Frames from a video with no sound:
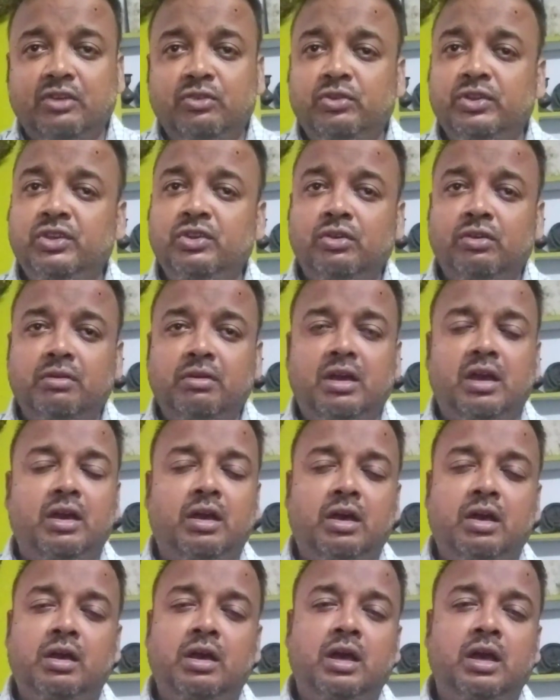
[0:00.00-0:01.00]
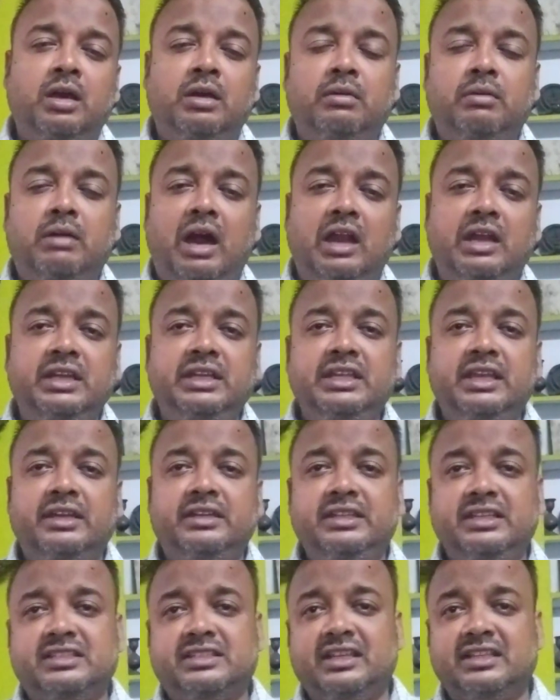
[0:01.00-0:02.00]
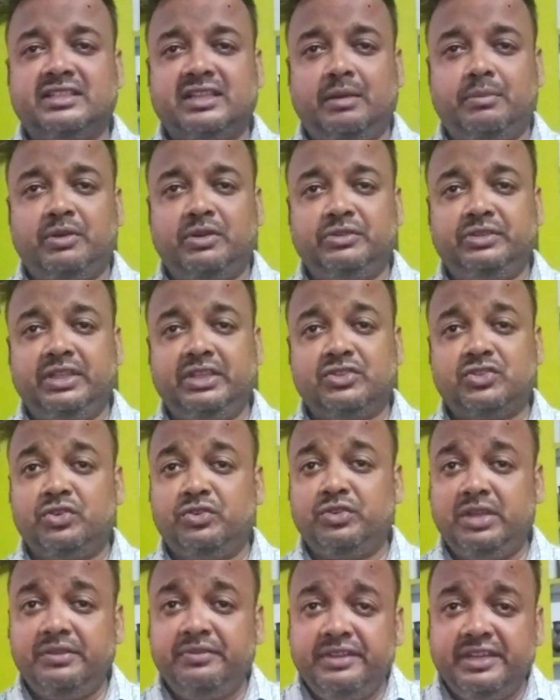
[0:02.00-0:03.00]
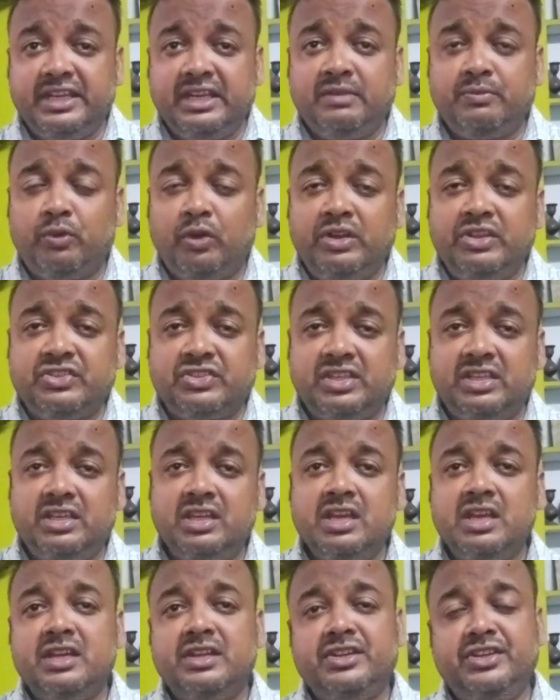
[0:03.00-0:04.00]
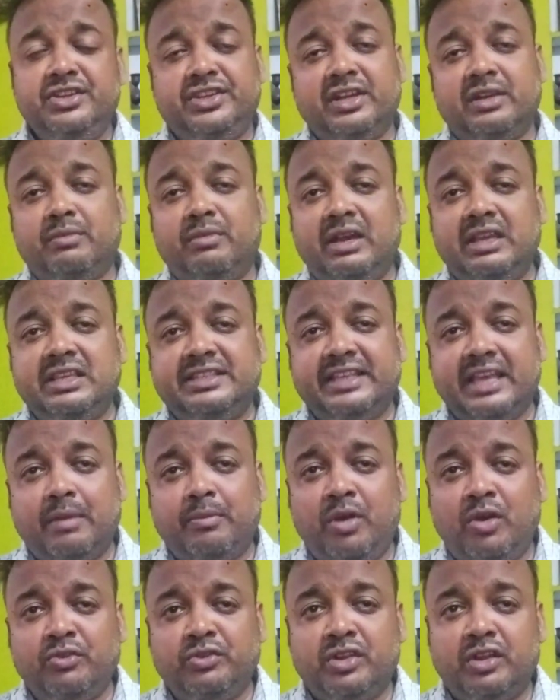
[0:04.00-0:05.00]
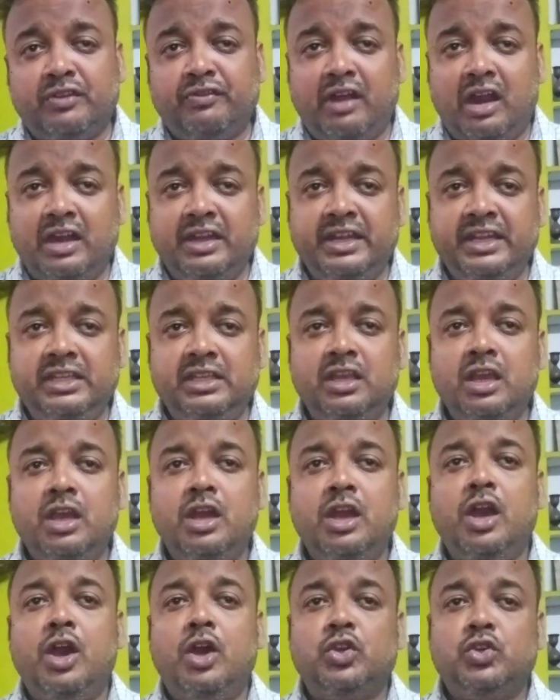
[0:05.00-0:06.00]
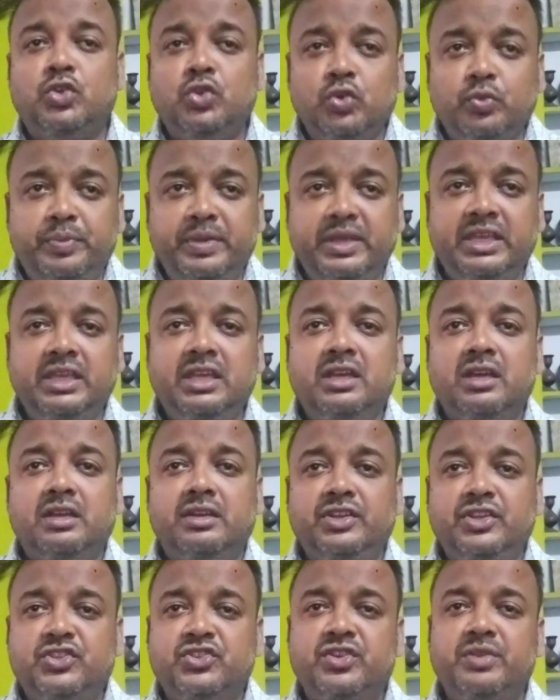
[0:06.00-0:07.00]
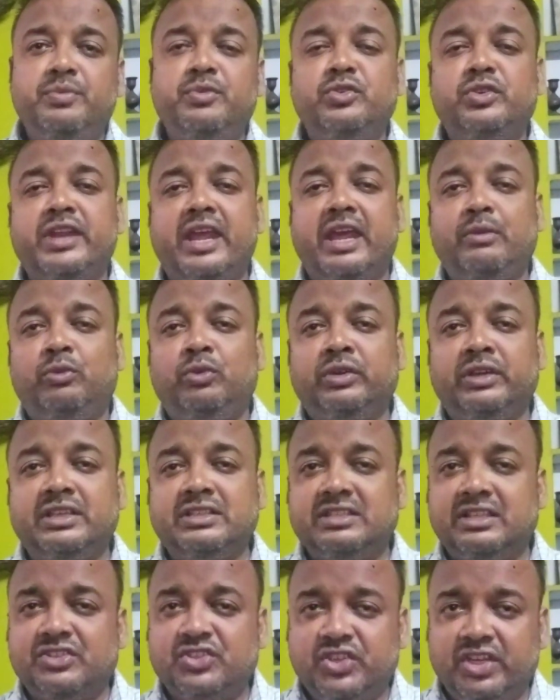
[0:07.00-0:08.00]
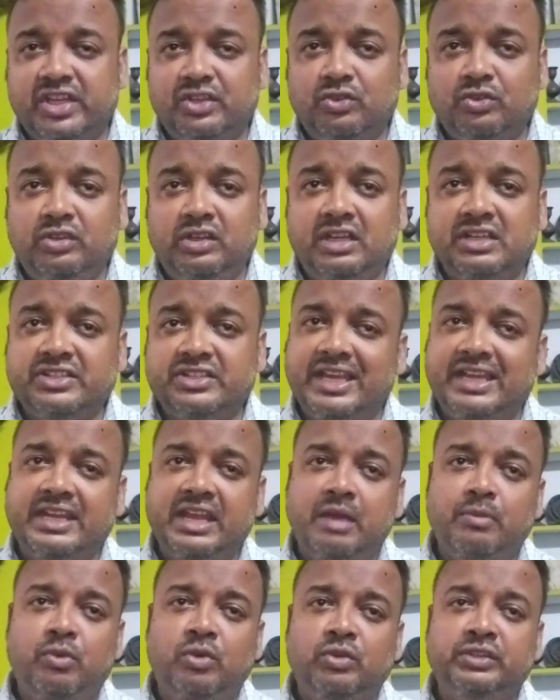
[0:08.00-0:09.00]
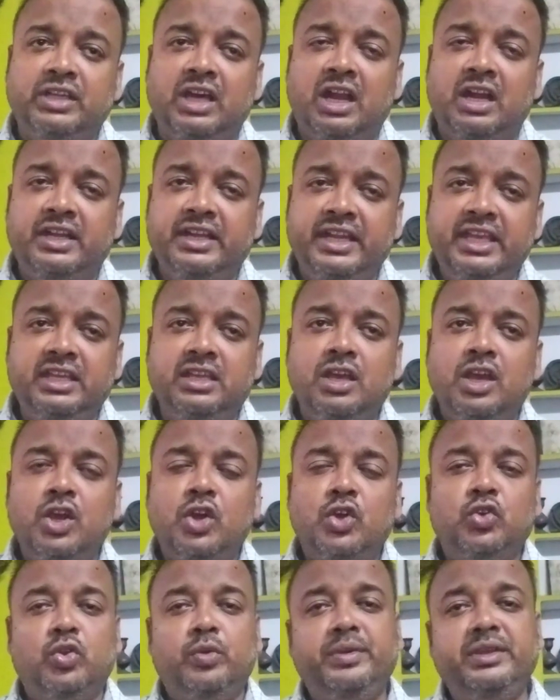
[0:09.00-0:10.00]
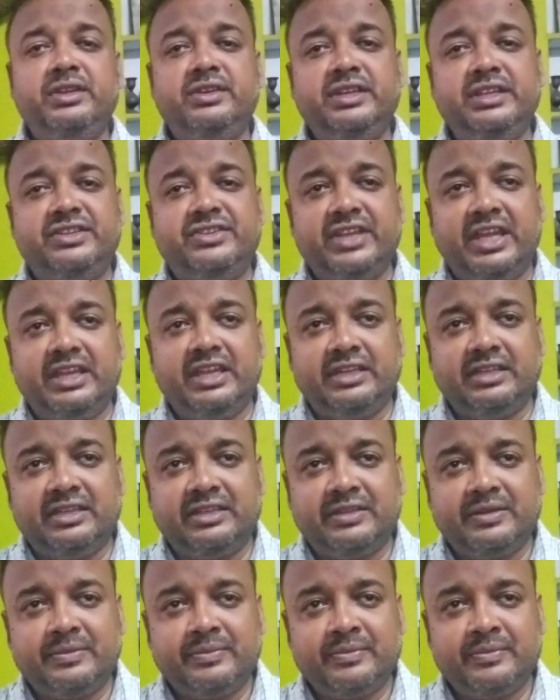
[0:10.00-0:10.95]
We earlier discussed about this. So dividend policy determines the amount of earning to be distributed among the shareholders and among the earning to be retained.